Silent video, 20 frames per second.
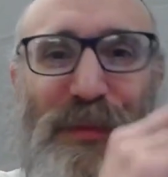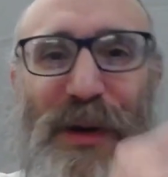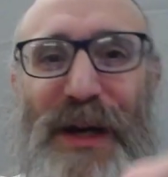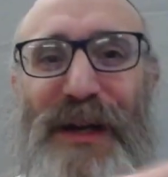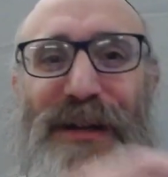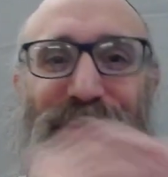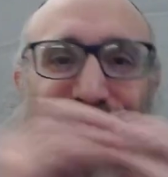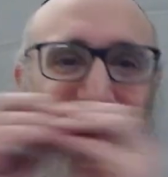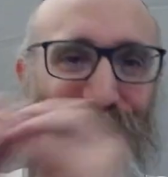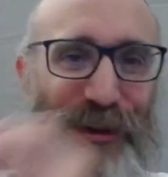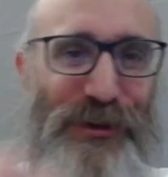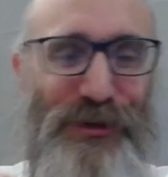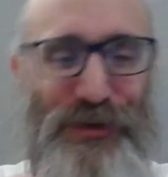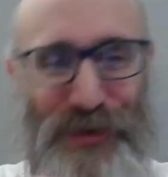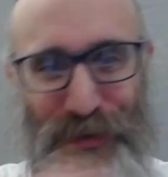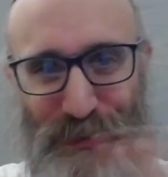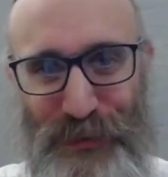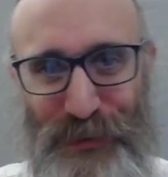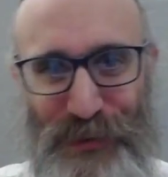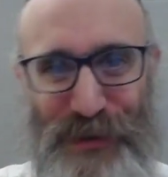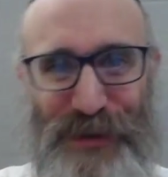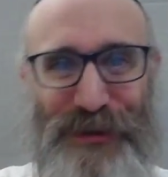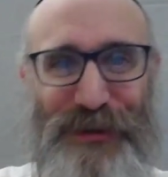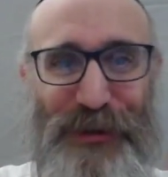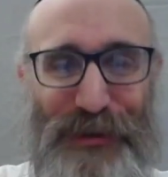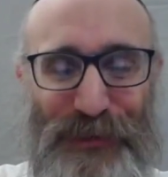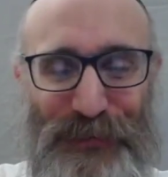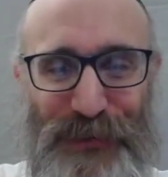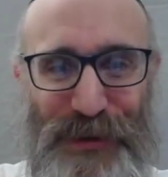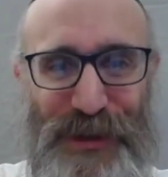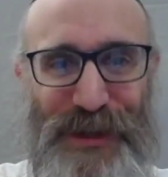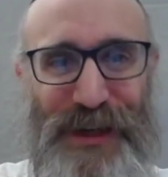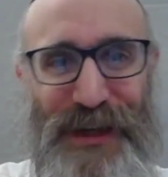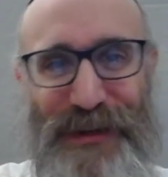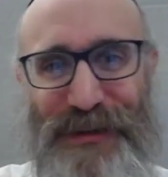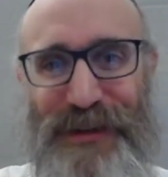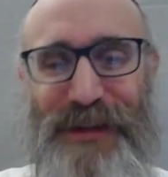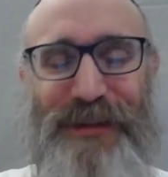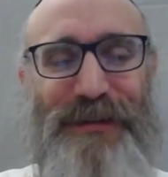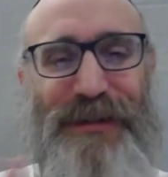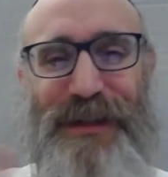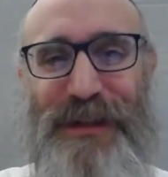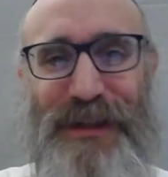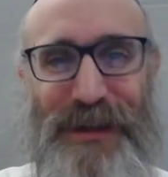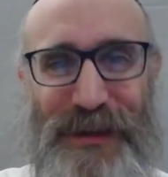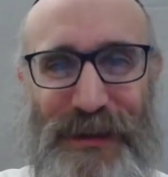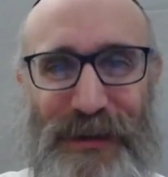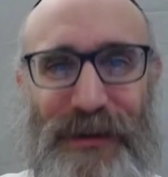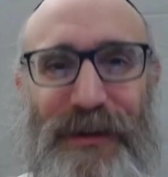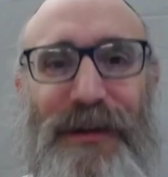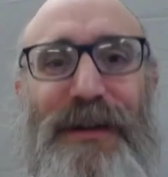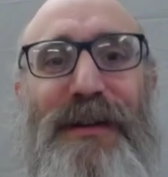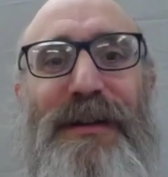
Pesach and Shavuos, those 49 days. No.